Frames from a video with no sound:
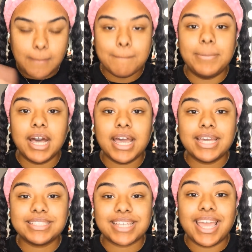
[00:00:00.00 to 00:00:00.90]

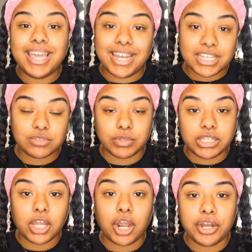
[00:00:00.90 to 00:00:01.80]
but it is
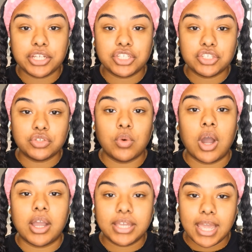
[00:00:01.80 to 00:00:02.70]
really hard to do
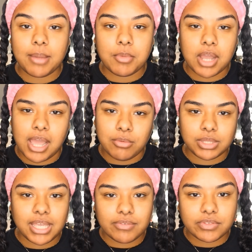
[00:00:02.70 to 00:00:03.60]
on camera. I
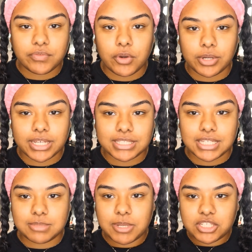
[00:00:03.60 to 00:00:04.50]
really have to focus,
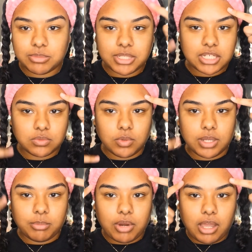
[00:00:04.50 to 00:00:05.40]
especially because
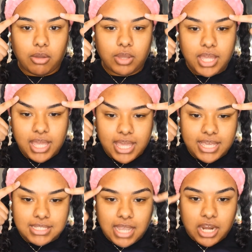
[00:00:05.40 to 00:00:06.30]
one brow
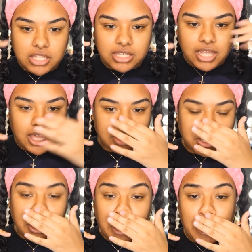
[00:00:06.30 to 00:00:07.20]
is higher than the
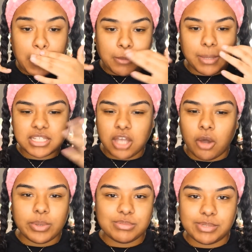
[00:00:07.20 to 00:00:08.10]
other. It's
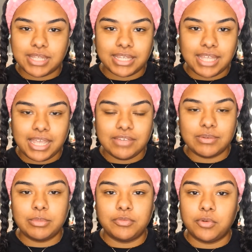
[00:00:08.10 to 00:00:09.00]
always been like that
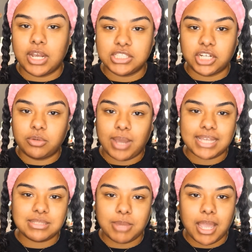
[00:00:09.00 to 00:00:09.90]
even before I started
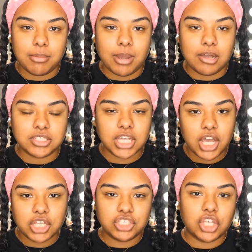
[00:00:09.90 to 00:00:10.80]
waxing my eyebrows,
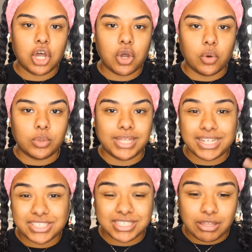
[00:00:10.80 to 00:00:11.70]
so
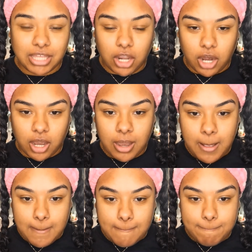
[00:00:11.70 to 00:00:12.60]
that's just how they are.
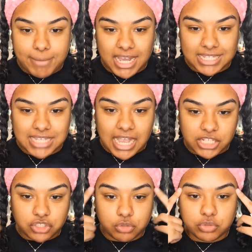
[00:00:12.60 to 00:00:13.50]
But I
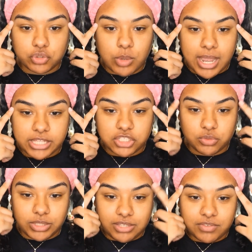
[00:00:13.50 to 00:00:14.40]
do try
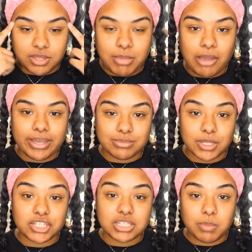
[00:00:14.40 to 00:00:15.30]
to even them out as
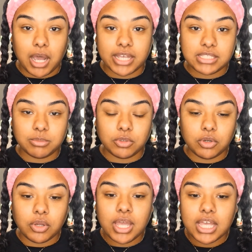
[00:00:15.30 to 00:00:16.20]
much as
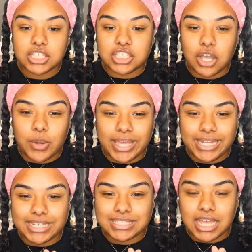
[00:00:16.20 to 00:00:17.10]
possible, so
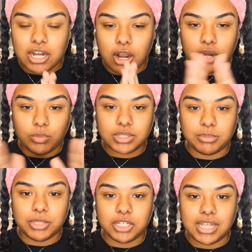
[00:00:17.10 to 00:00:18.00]
it is kind of hard with the
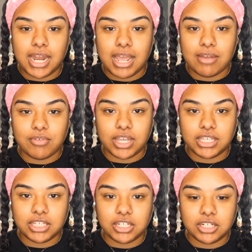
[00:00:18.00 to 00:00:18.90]
mirror that I have right
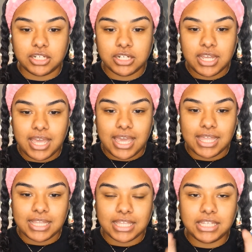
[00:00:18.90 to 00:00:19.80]
here
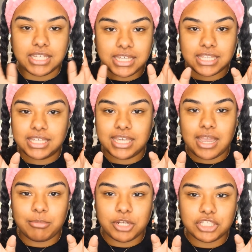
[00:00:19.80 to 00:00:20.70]
and then looking in the
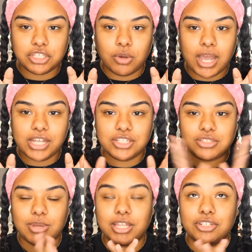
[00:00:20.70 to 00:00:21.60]
camera, so I just
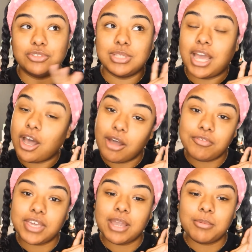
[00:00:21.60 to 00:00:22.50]
rather do that off
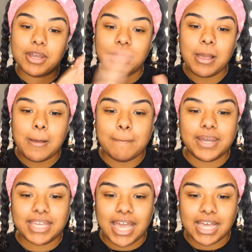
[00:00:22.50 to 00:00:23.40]
camera.
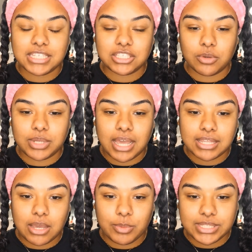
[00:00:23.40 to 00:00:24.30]
But yeah, so now
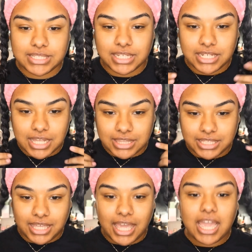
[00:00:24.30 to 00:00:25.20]
that we did
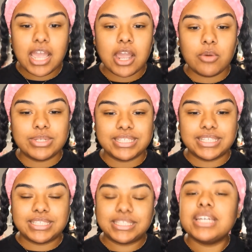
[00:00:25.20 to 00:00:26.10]
the hair, we did
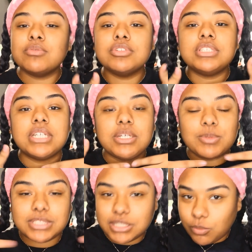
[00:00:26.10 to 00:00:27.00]
the skin routine,
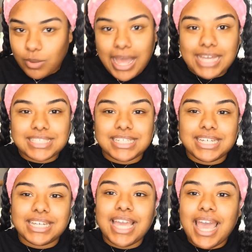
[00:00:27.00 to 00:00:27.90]
we did the
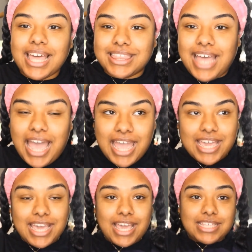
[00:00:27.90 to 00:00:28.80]
waxing, that
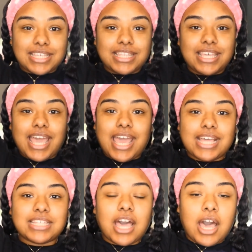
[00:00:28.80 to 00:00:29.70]
is the
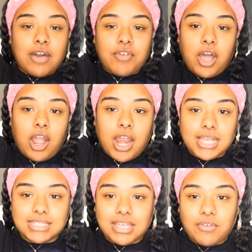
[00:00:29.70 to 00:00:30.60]
end of our our
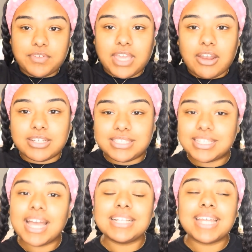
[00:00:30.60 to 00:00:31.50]
self-care
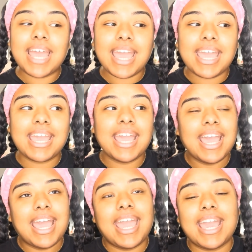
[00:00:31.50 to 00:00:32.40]
Sunday,
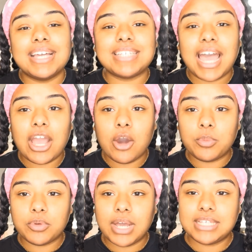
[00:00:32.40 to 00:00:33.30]
and I
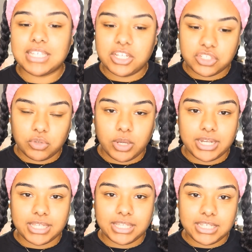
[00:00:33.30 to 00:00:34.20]
hope you guys
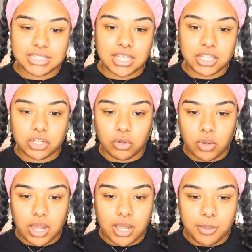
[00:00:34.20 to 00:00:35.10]
enjoyed these
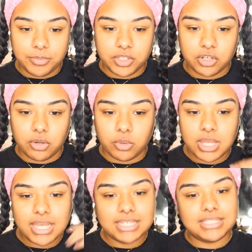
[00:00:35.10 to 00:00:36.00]
little you know,
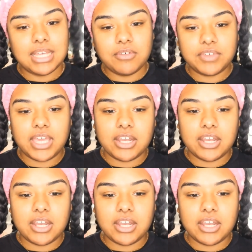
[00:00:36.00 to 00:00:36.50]
self-care,